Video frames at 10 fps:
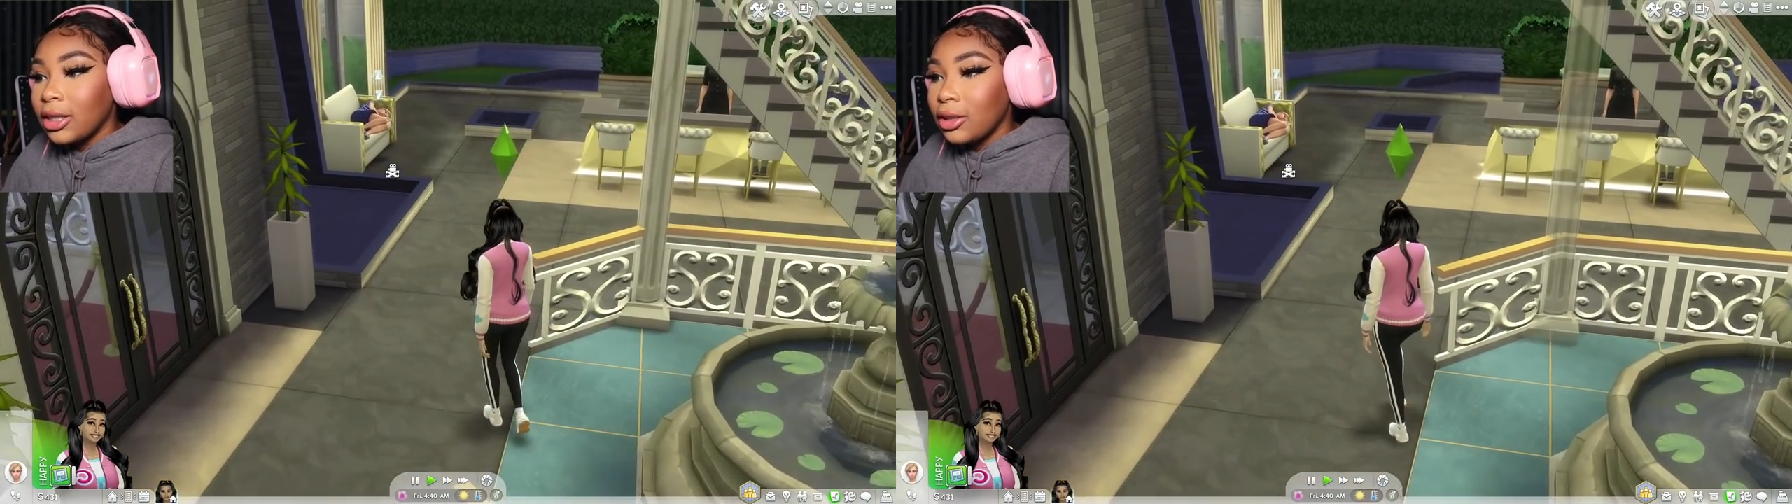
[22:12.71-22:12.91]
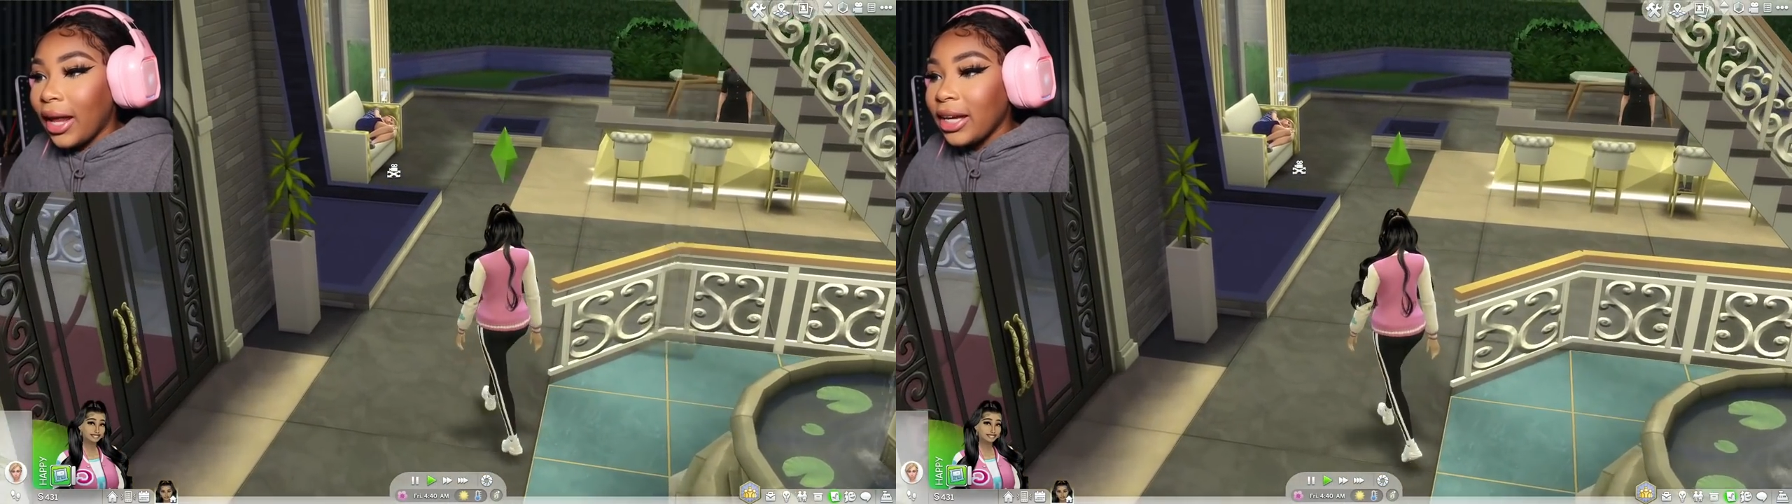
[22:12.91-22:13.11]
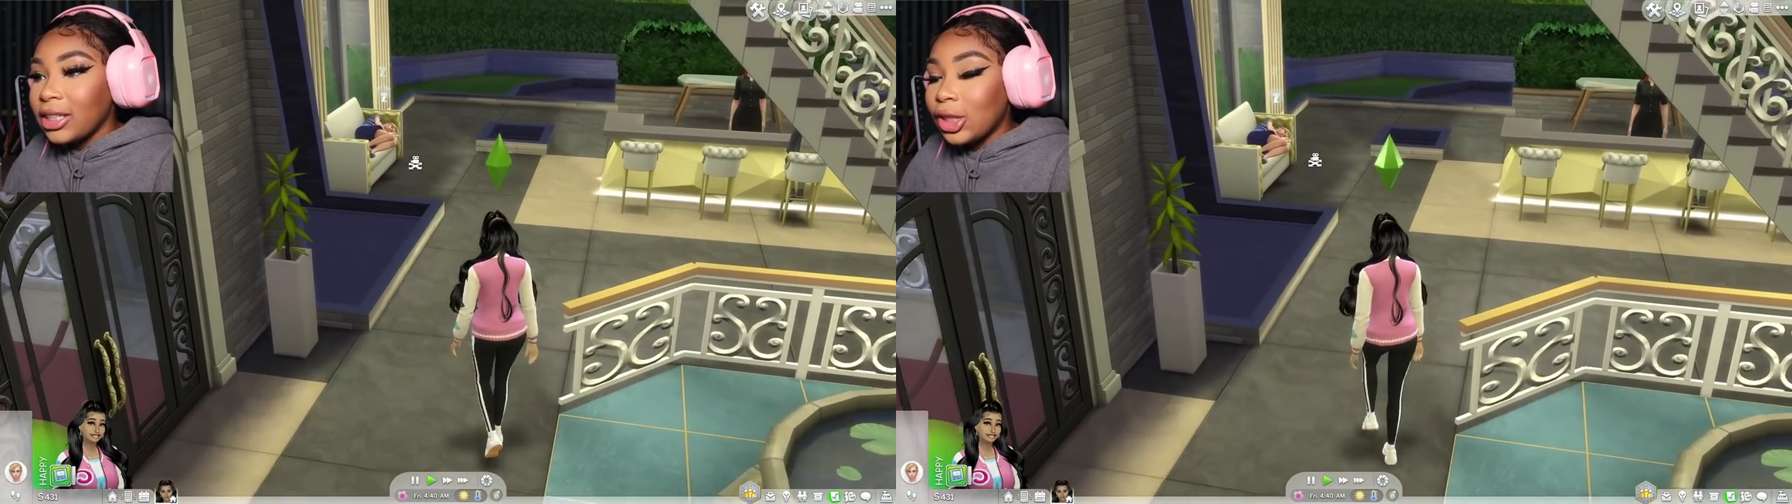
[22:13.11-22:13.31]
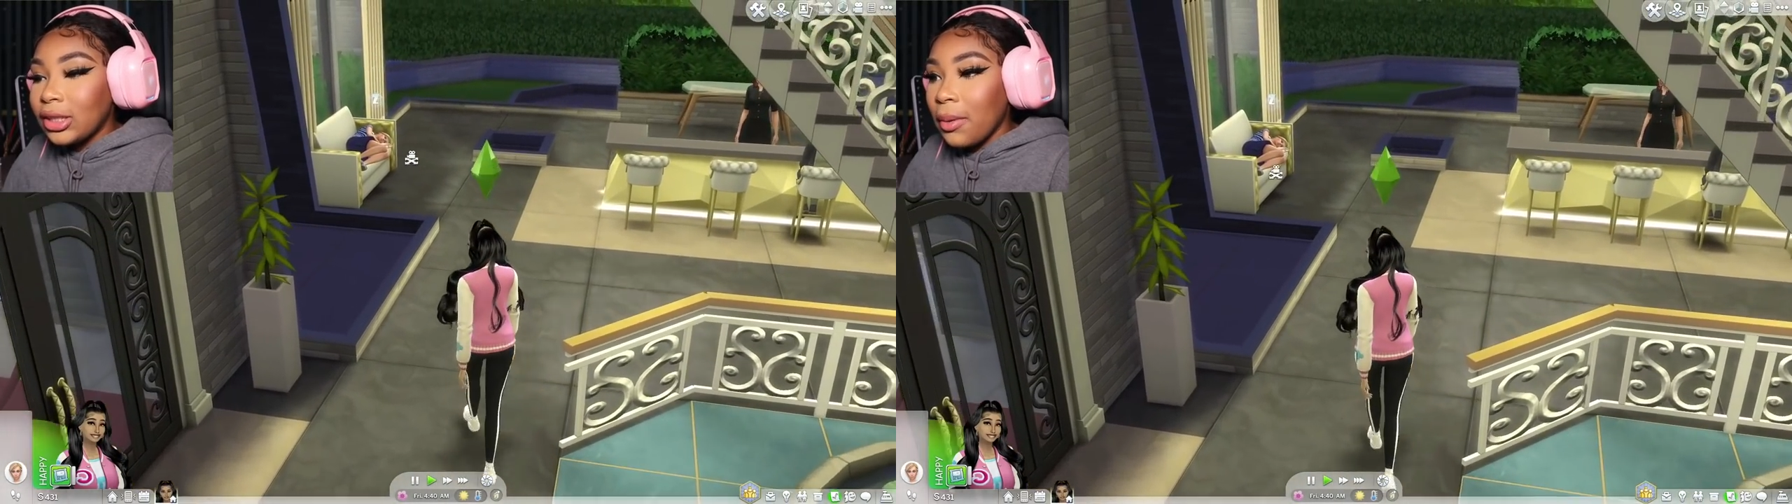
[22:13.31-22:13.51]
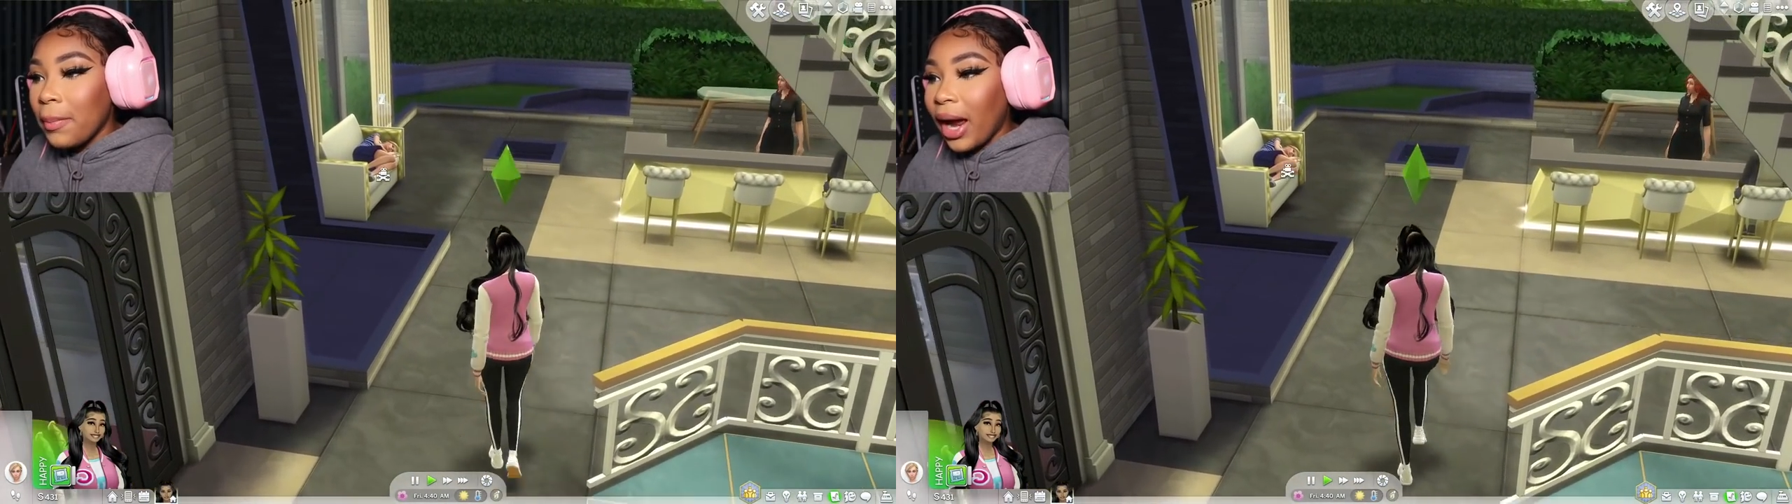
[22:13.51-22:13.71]
Like,
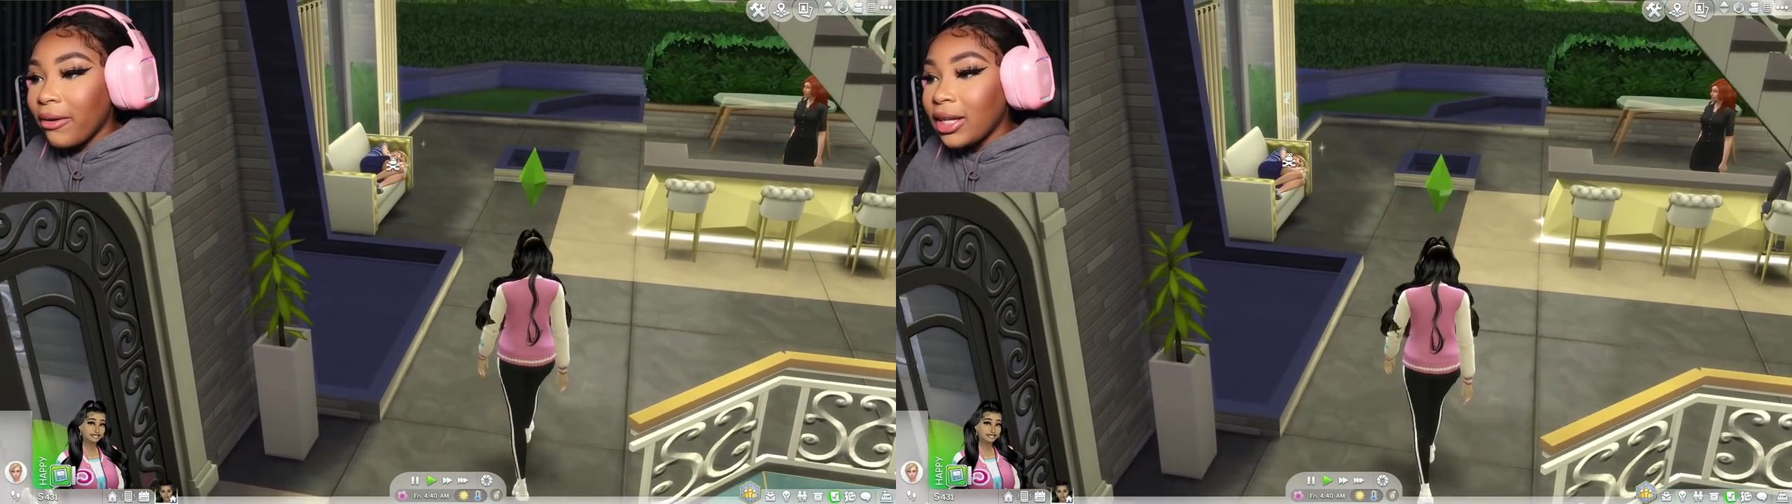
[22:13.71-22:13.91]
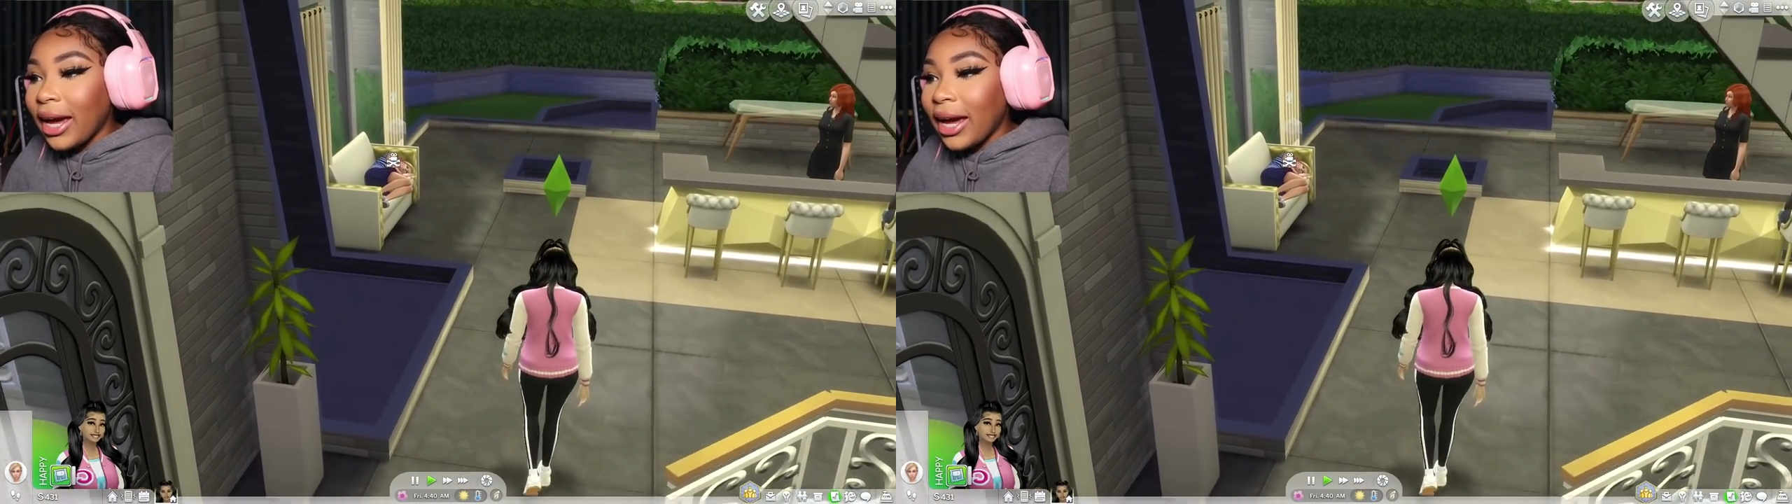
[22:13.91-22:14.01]
just embarrassed.